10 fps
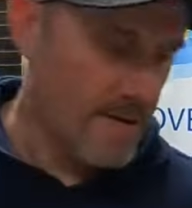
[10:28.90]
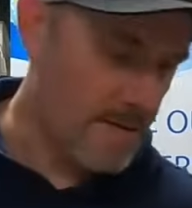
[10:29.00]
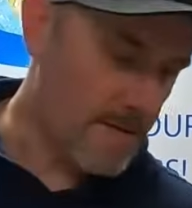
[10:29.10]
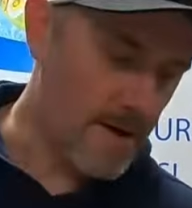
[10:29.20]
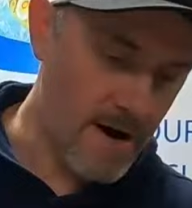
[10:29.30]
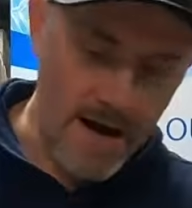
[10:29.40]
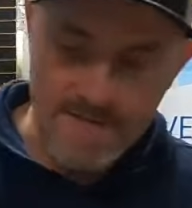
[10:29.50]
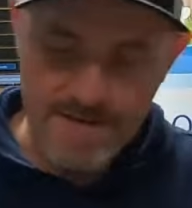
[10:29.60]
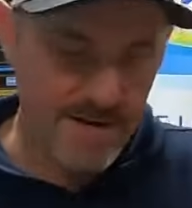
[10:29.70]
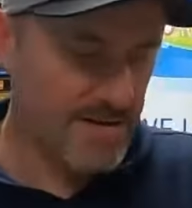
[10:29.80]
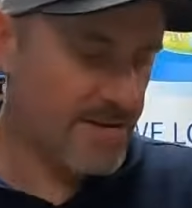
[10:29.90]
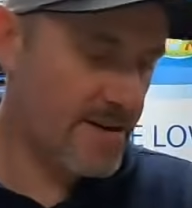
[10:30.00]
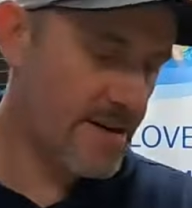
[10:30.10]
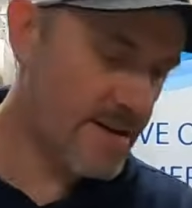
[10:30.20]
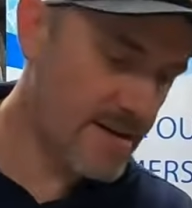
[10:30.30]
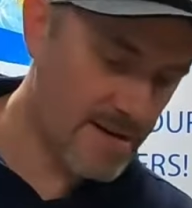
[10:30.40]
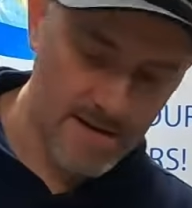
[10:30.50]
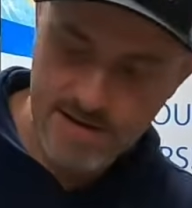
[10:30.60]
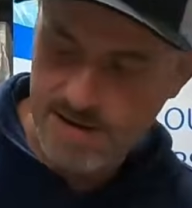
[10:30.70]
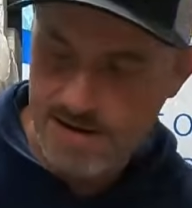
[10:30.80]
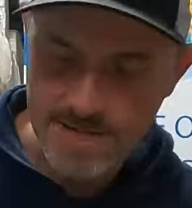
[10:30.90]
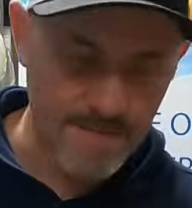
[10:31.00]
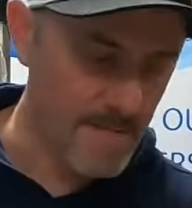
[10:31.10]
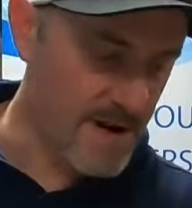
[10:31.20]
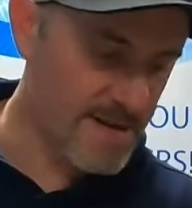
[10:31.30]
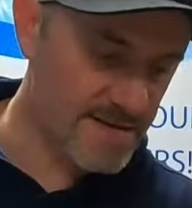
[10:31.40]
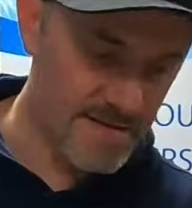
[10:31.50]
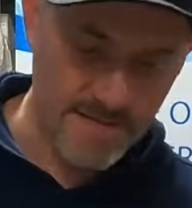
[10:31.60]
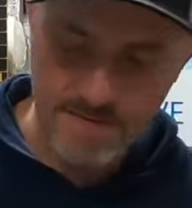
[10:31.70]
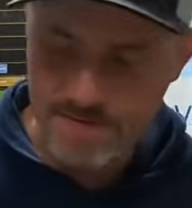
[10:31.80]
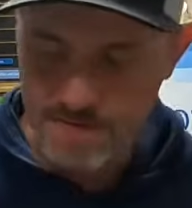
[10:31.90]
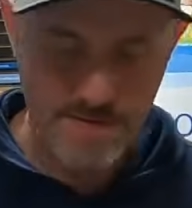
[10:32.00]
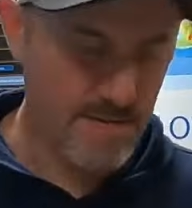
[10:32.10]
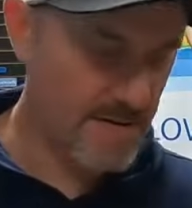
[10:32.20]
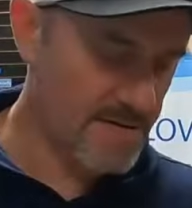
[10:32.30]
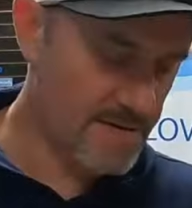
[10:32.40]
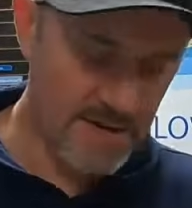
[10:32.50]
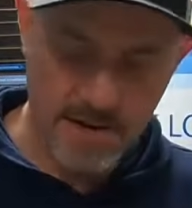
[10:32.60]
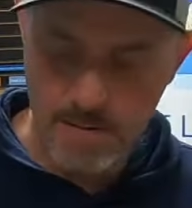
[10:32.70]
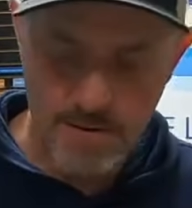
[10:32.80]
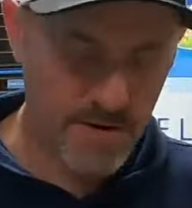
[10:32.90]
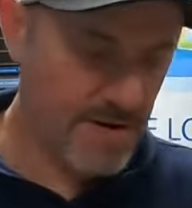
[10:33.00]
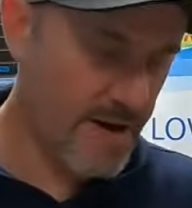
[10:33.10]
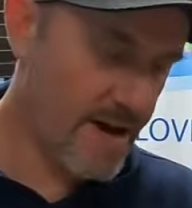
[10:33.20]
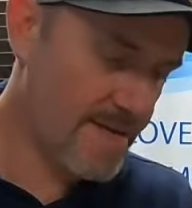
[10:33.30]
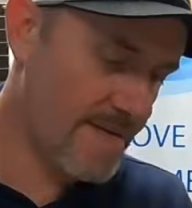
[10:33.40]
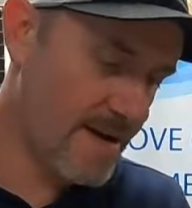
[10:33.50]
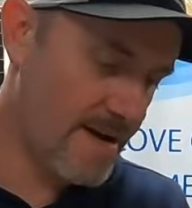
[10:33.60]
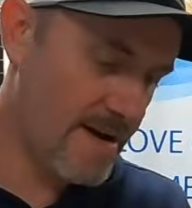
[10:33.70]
or our 1/2-inch wrench, whatever style motor you have.